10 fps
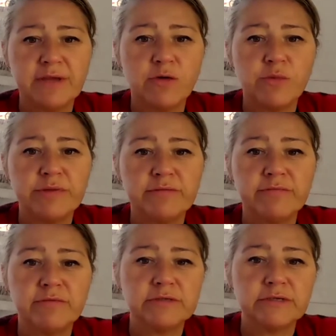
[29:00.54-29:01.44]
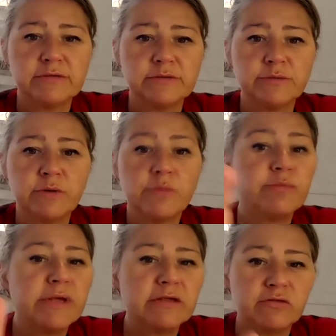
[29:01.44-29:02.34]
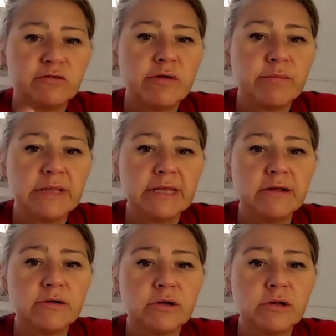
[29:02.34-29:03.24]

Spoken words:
copies of photos always be extremely